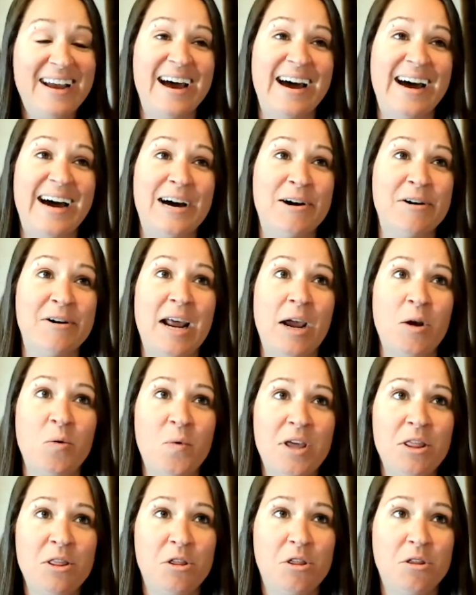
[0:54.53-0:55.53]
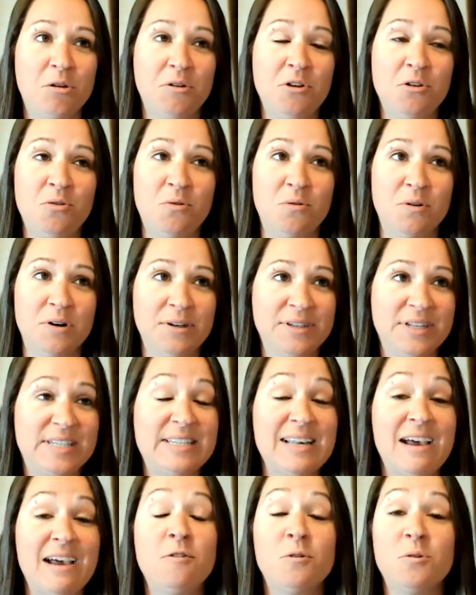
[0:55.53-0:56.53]
And I went through
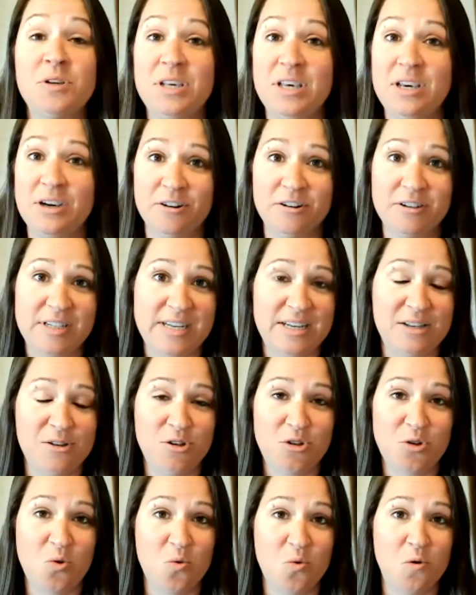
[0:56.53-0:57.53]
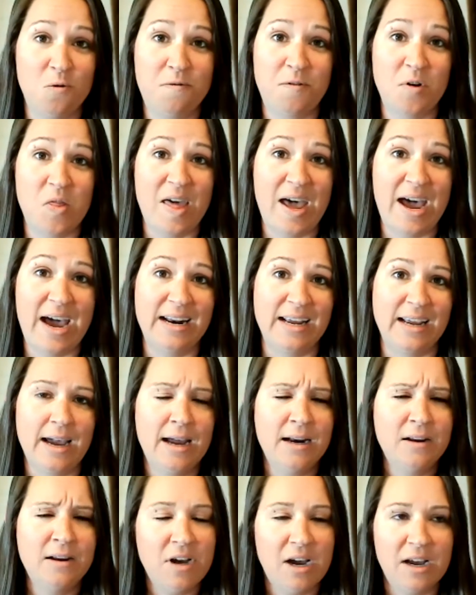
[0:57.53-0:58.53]
several years in school for that and
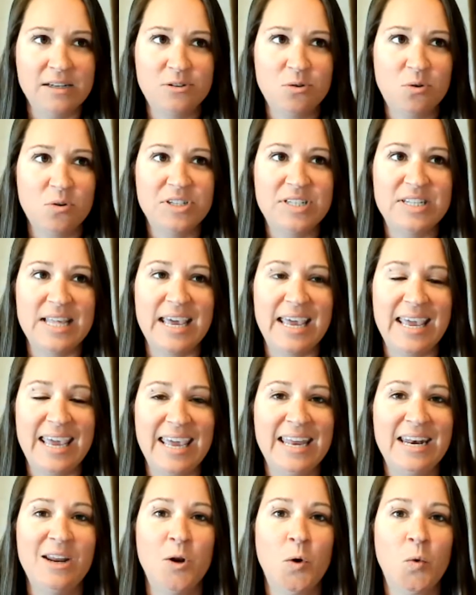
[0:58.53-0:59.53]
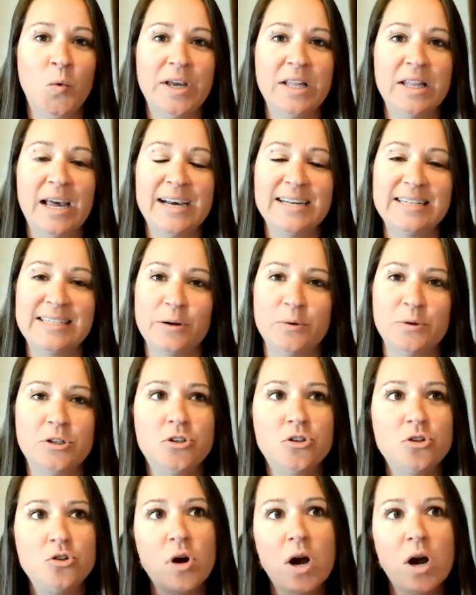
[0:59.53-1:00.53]
kind of got towards the end and realized I was
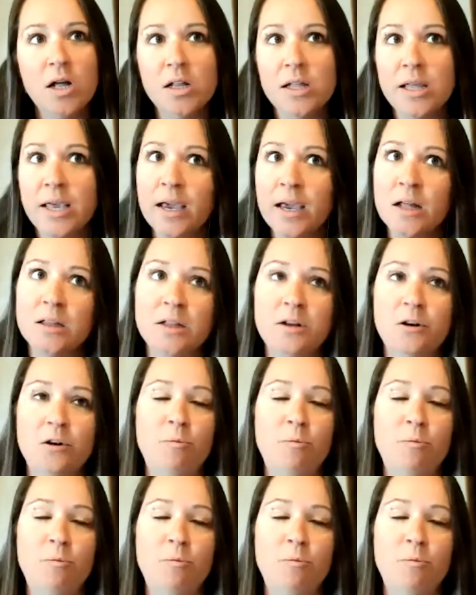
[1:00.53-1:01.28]
struggling a little